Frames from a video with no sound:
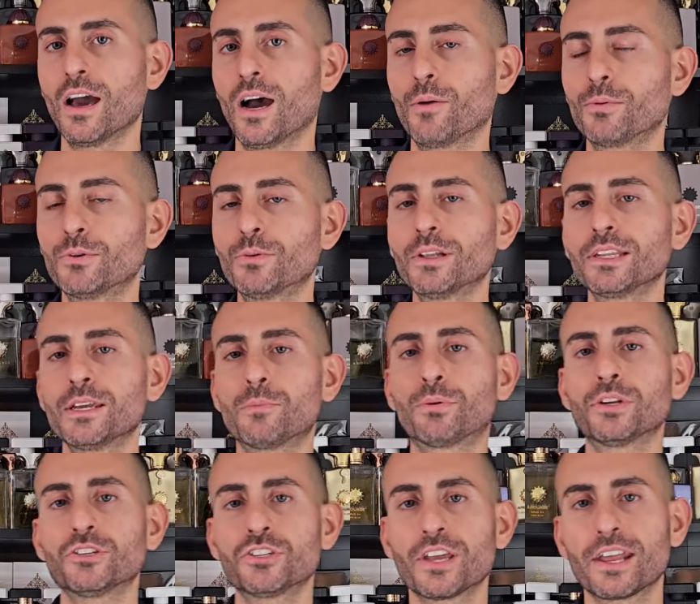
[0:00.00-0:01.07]
I would really
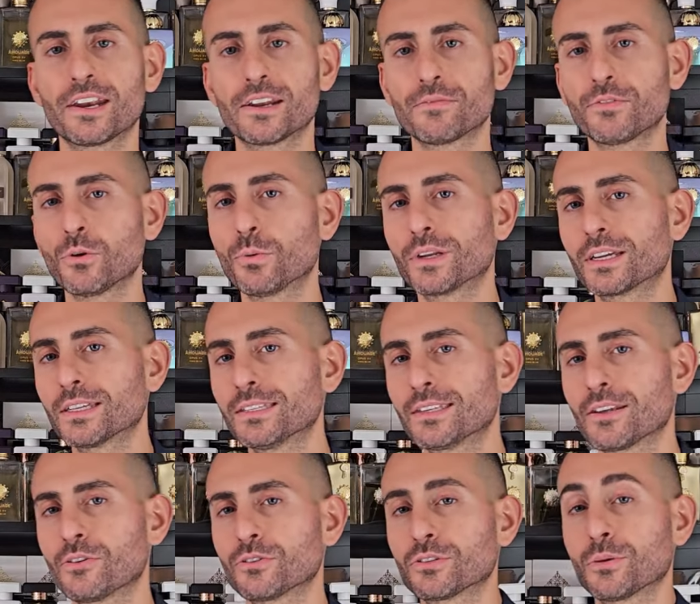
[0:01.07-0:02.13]
appreciate it if you would
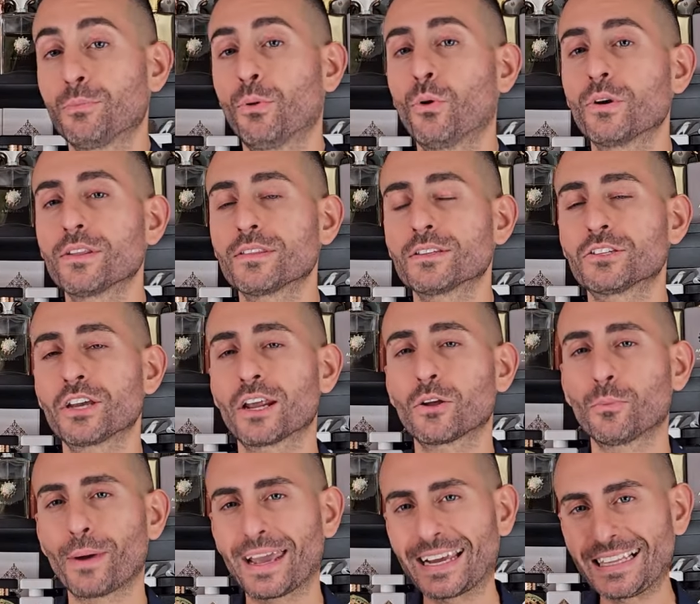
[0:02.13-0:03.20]
consider supporting the
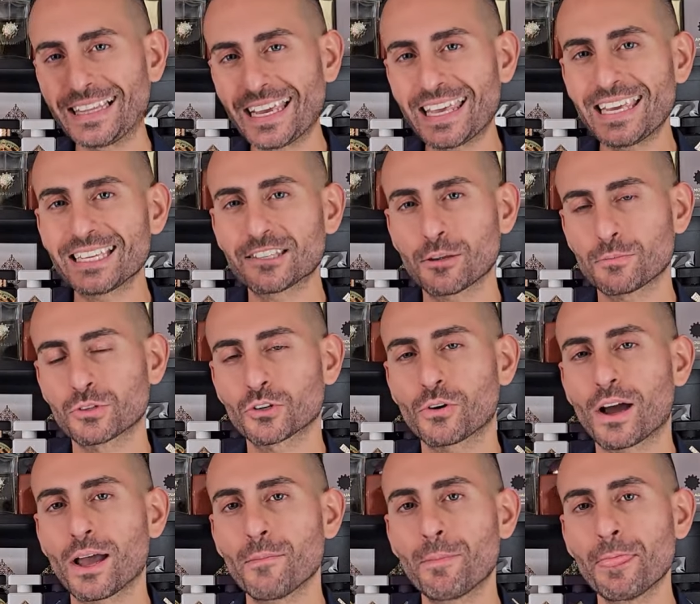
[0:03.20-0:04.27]
channel by clicking
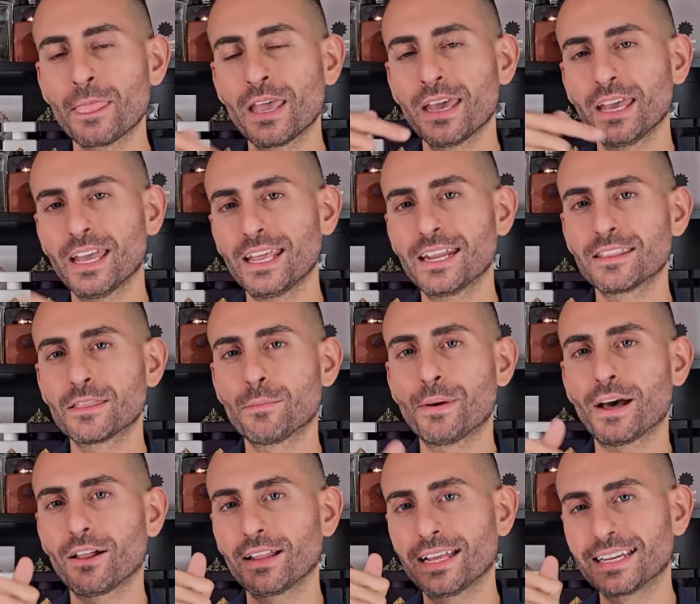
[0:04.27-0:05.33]
subscribe, hitting the
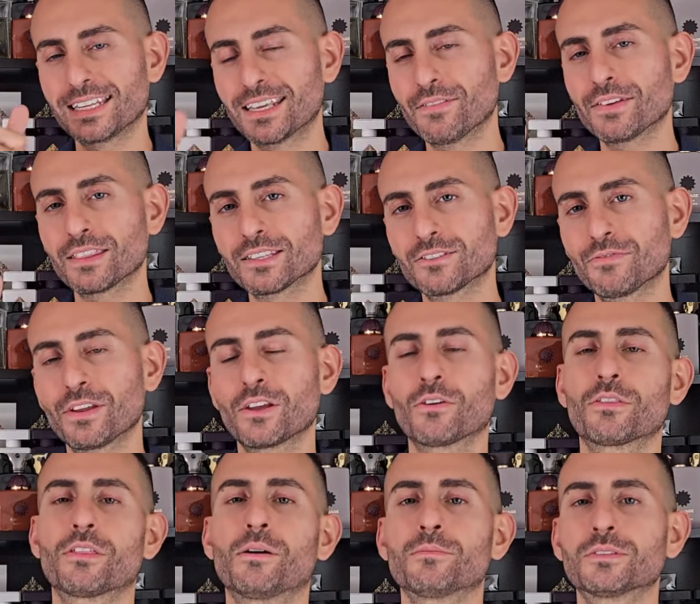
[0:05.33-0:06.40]
bell, and giving this video
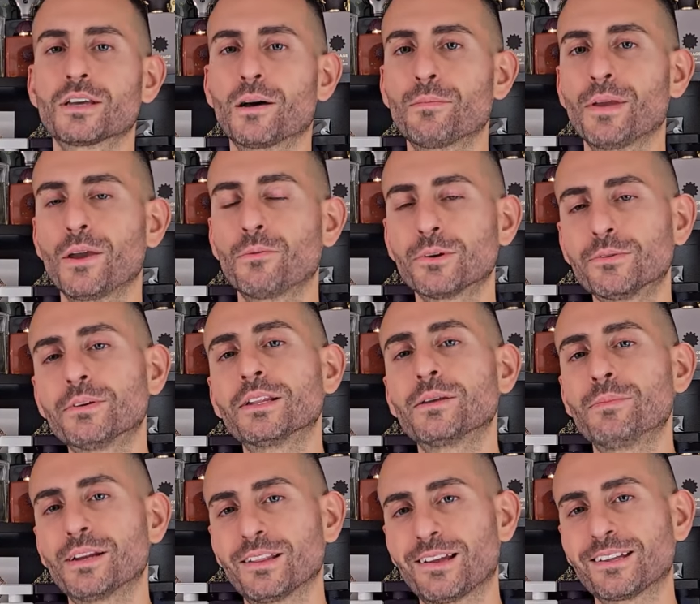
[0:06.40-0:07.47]
a thumbs up. It would really
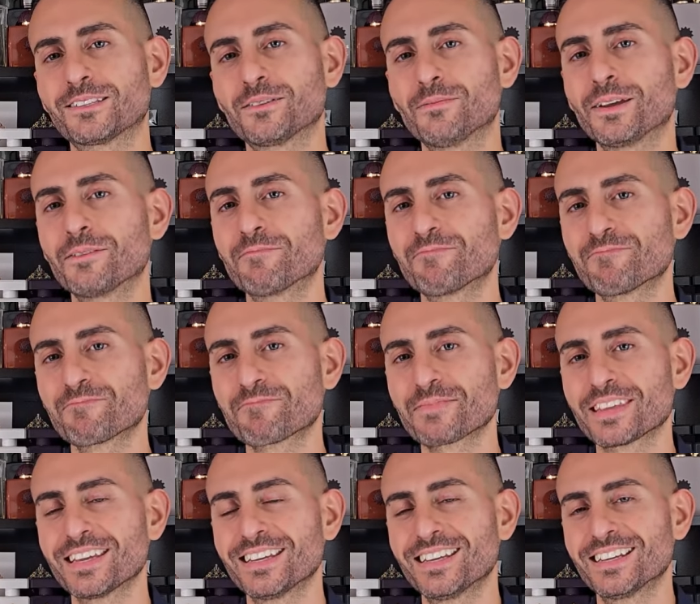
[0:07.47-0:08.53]
mean a lot to me.
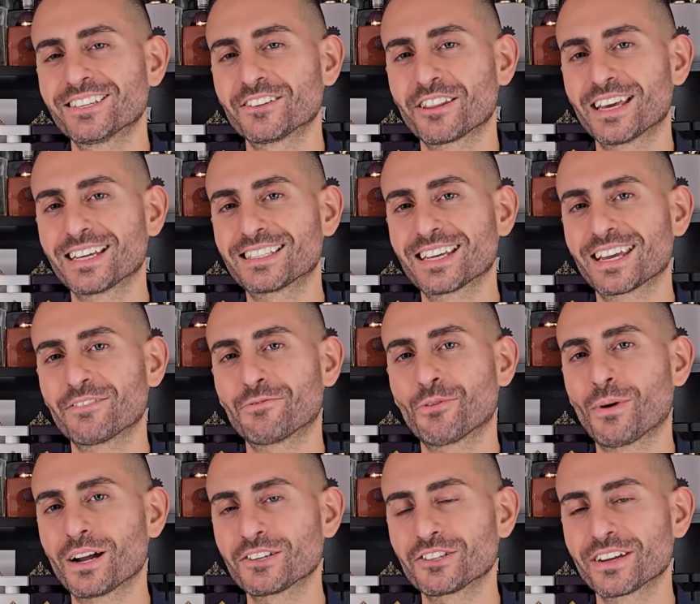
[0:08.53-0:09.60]
So thanks again for
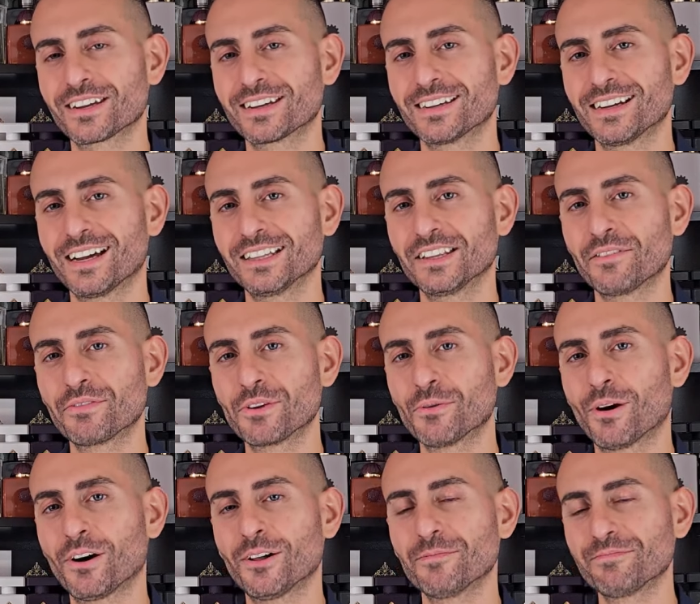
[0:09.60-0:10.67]
watching. I love you
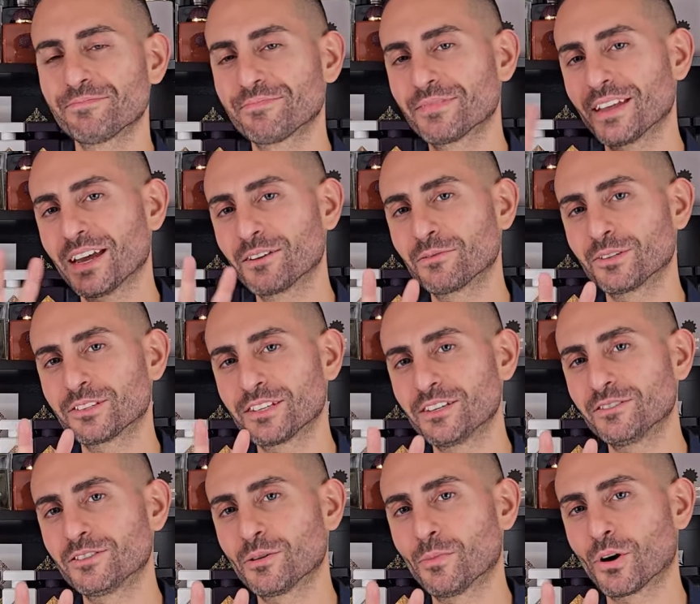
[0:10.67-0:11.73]
all, and we'll see
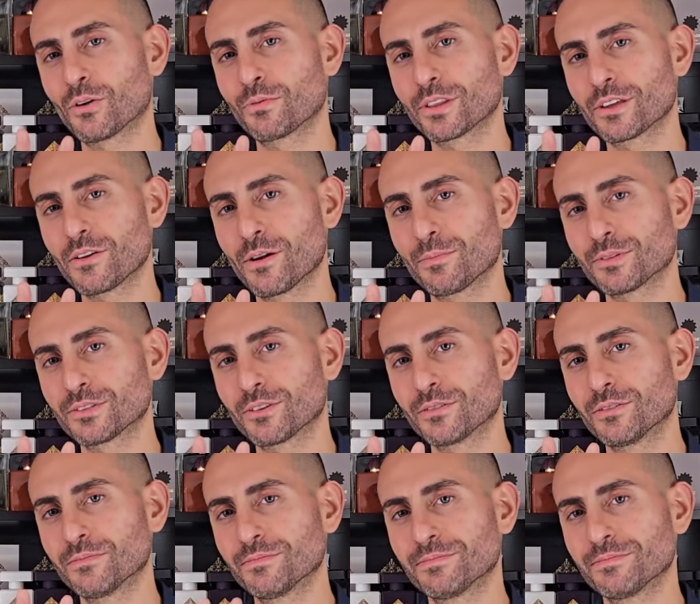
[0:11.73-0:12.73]
you tomorrow with a new episode.